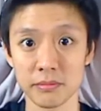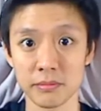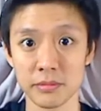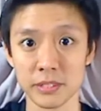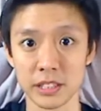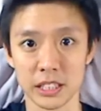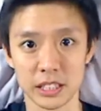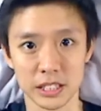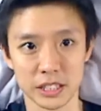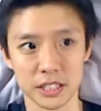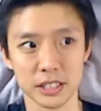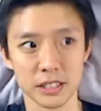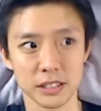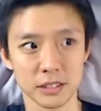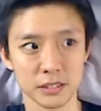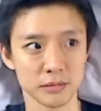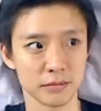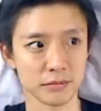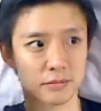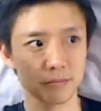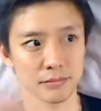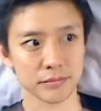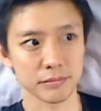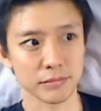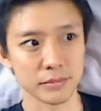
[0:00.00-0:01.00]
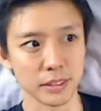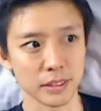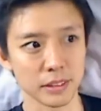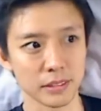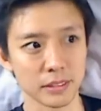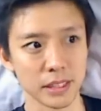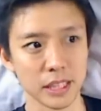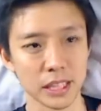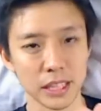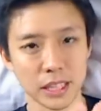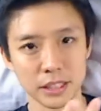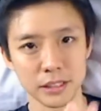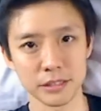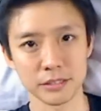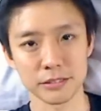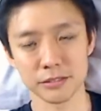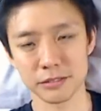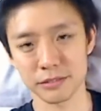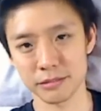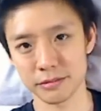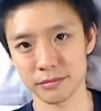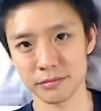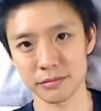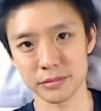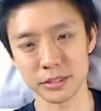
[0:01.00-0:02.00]
Yes, I have,
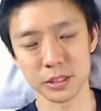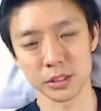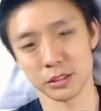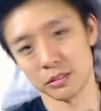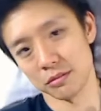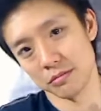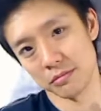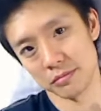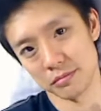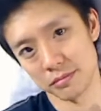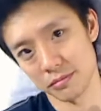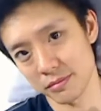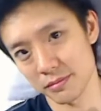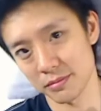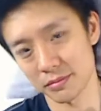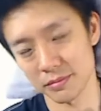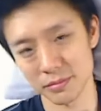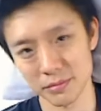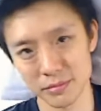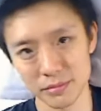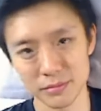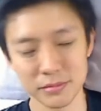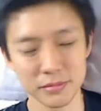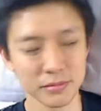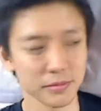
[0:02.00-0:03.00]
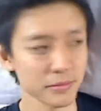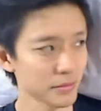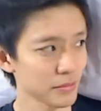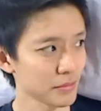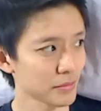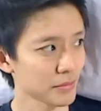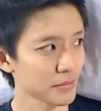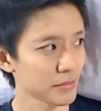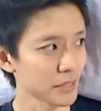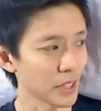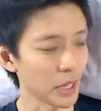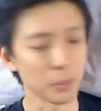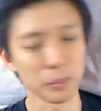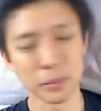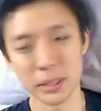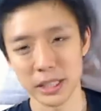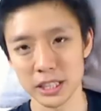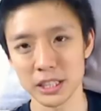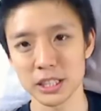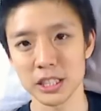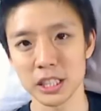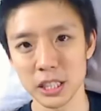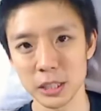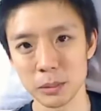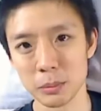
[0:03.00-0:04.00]
you know, I make
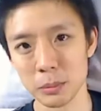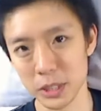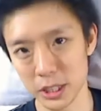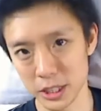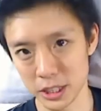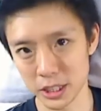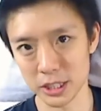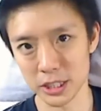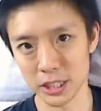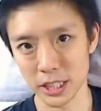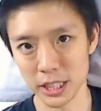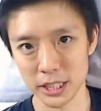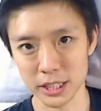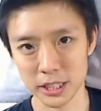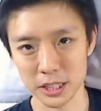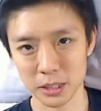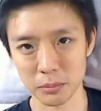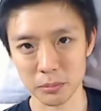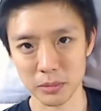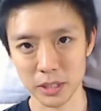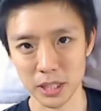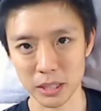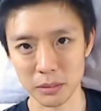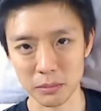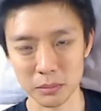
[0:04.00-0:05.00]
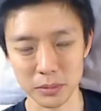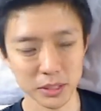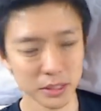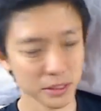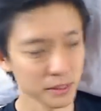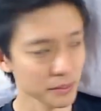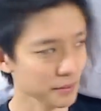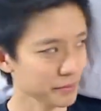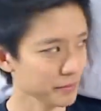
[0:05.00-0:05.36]
silly merchandise sometimes.